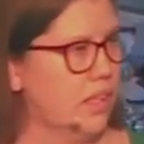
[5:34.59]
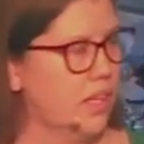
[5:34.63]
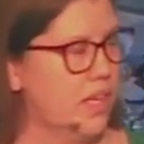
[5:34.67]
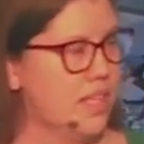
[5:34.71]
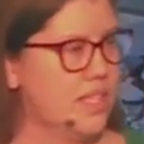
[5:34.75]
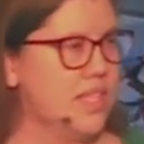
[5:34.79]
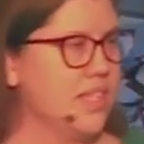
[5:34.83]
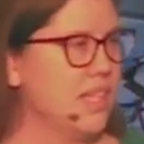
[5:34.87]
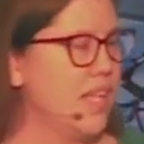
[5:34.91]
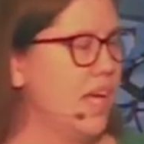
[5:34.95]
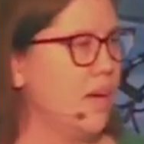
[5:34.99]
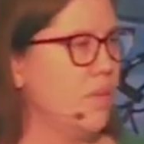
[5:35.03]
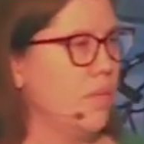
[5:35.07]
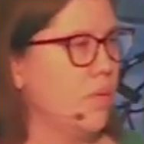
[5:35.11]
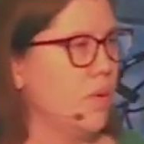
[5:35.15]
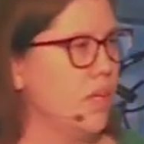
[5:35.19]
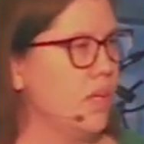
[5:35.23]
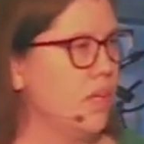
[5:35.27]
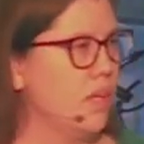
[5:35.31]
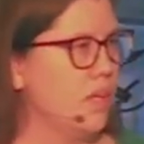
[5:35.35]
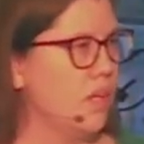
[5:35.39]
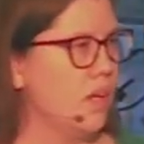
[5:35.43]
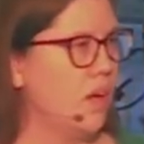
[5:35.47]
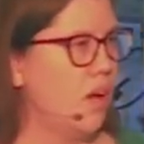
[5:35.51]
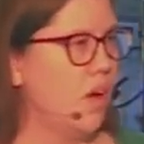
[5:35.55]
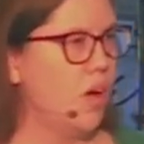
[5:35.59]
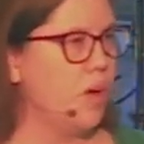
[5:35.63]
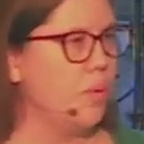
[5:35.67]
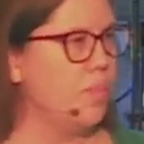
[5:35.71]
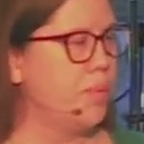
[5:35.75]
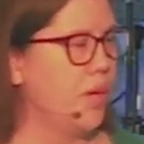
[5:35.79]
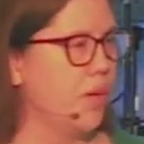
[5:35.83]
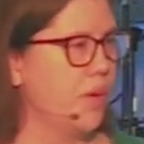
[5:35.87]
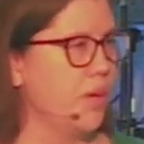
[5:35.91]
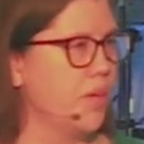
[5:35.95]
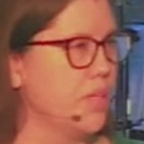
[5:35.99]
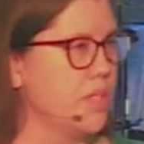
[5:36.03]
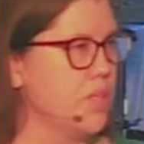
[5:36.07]
Isn't that what all
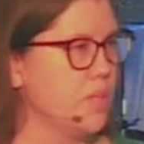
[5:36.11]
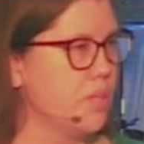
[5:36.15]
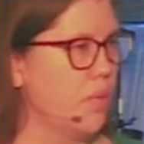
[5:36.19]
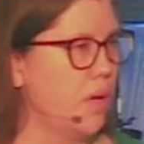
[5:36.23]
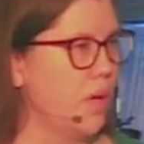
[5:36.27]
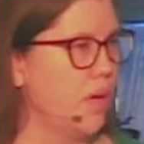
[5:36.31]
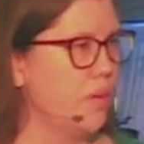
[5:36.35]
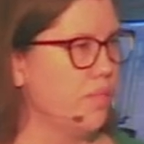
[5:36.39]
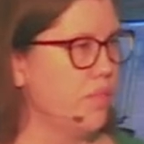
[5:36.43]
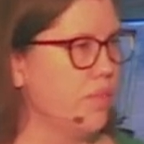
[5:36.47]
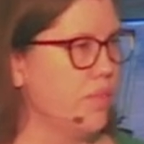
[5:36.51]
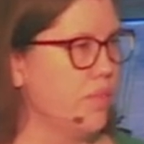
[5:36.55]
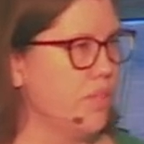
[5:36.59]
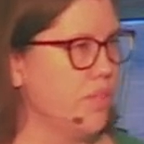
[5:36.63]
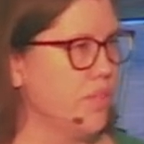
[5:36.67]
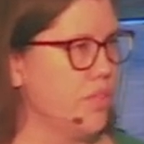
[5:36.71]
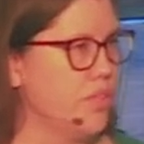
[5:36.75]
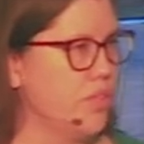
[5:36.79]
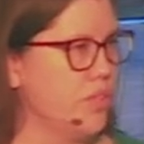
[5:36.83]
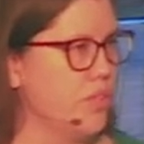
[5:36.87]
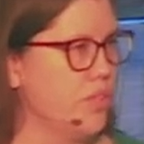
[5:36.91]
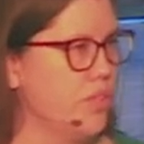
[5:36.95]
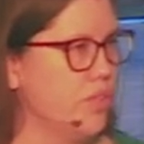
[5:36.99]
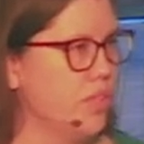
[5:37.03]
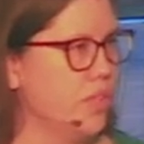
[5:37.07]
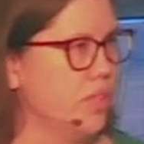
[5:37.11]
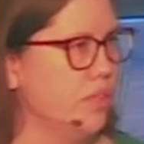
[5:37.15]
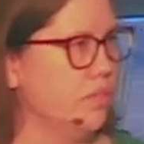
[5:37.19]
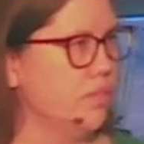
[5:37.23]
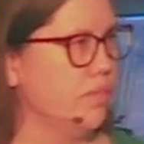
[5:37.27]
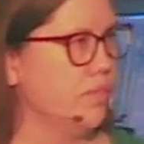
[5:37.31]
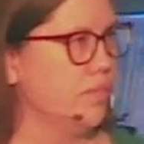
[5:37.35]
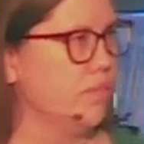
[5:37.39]
parents want for their children?